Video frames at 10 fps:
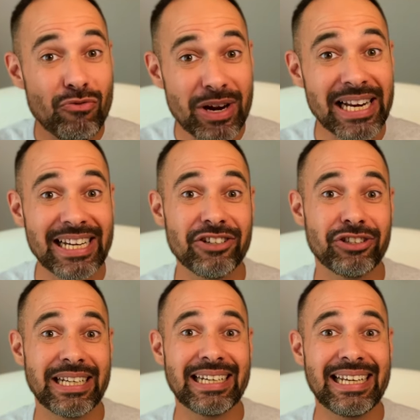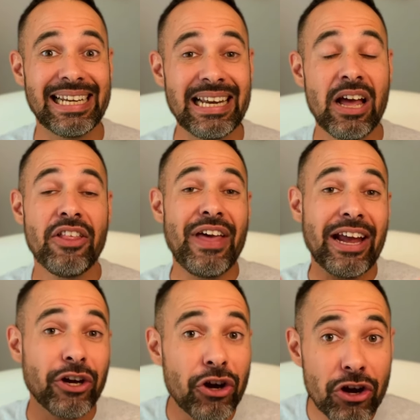really interestingly,
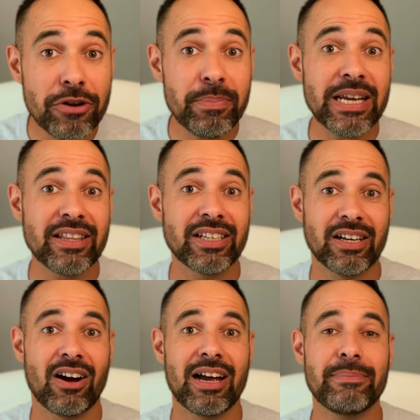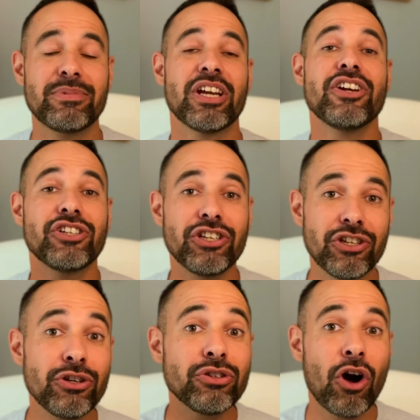there could be the times to
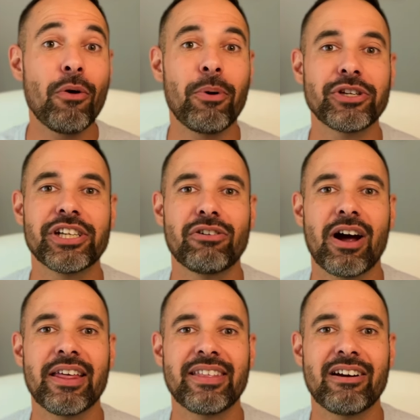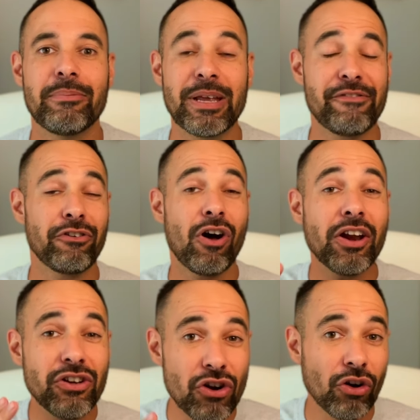use whole body cryotherapy for
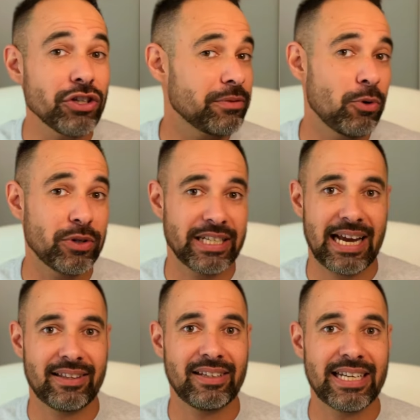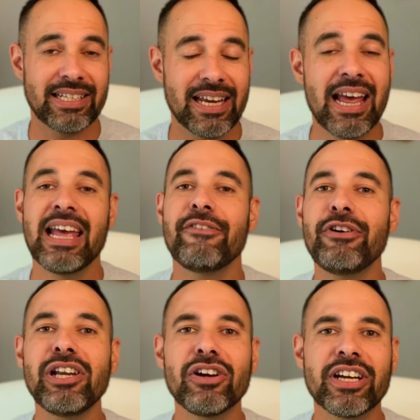our non-sporting athletes. If
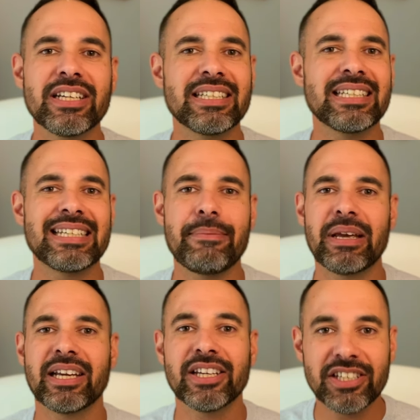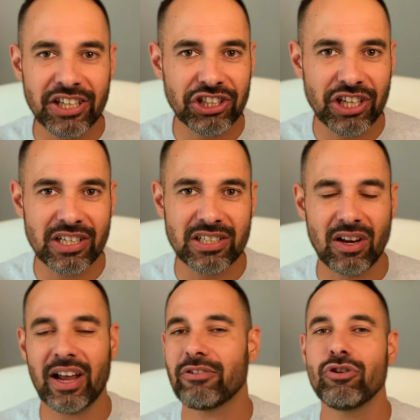we look at systemic conditions
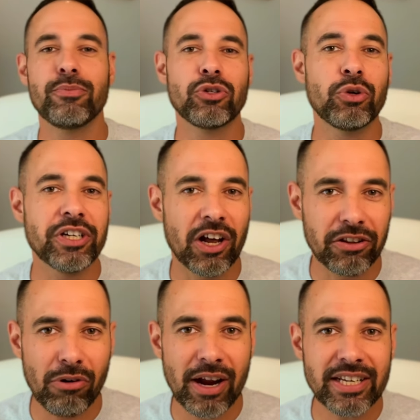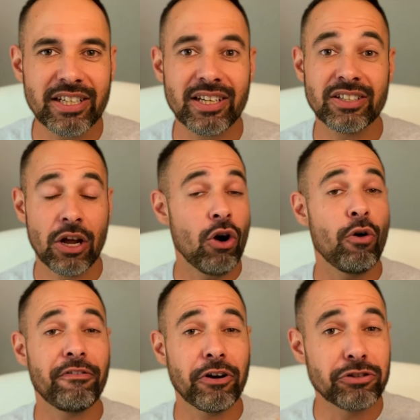like rheumatoid arthritis
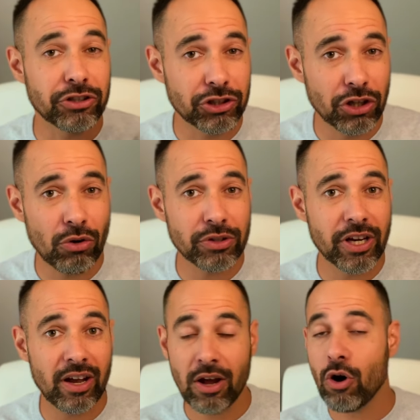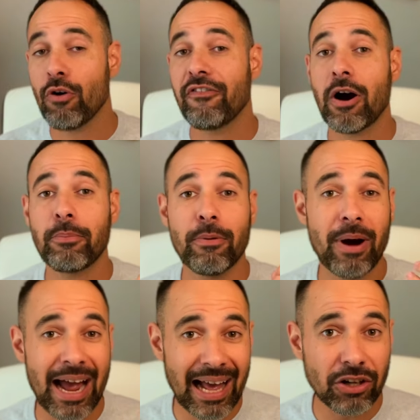or frozen shoulder or
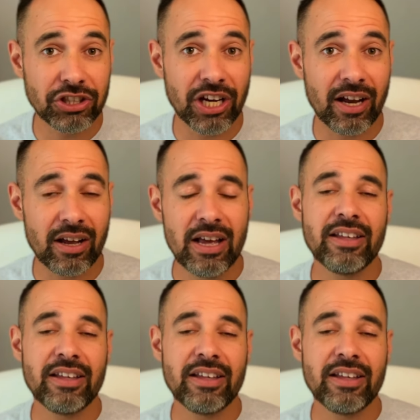fibromyalgia,